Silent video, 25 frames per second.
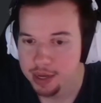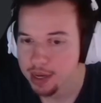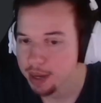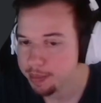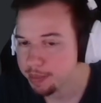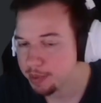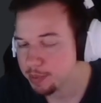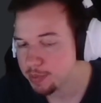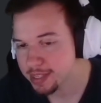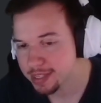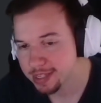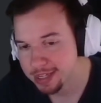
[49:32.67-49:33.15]
I
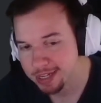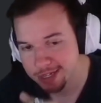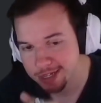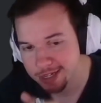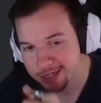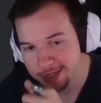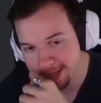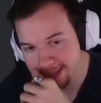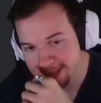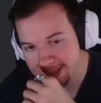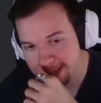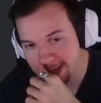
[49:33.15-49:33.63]
mean, we did touch
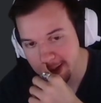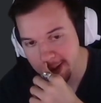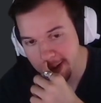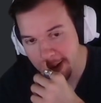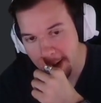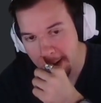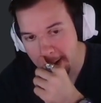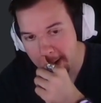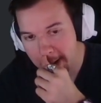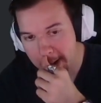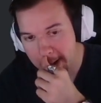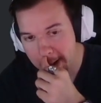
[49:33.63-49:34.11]
on that set.
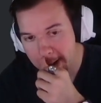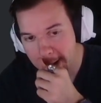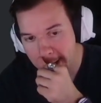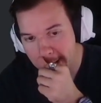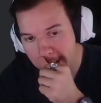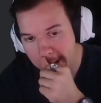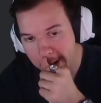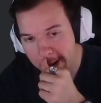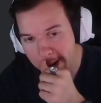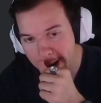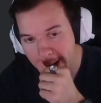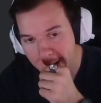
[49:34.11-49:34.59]
We could
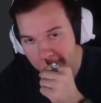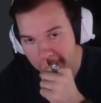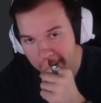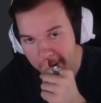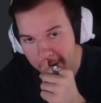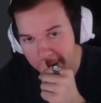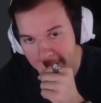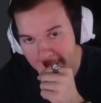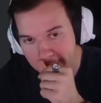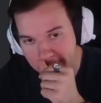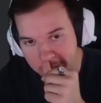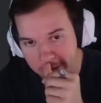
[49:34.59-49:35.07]
always grab
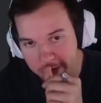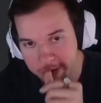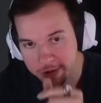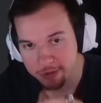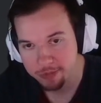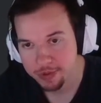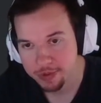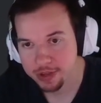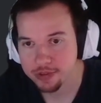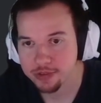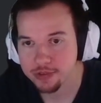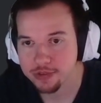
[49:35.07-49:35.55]
gear free.
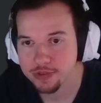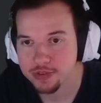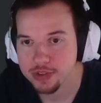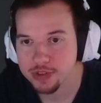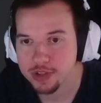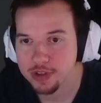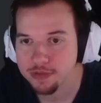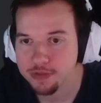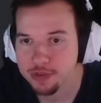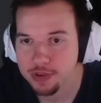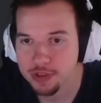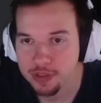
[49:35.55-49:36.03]
We can do
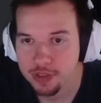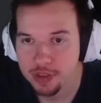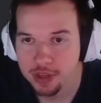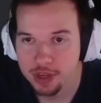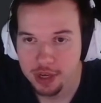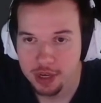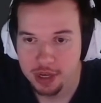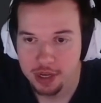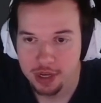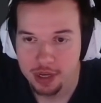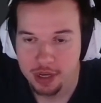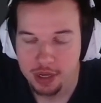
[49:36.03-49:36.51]
stuff with
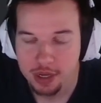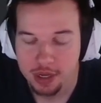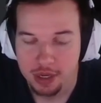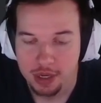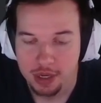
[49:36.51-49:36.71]
the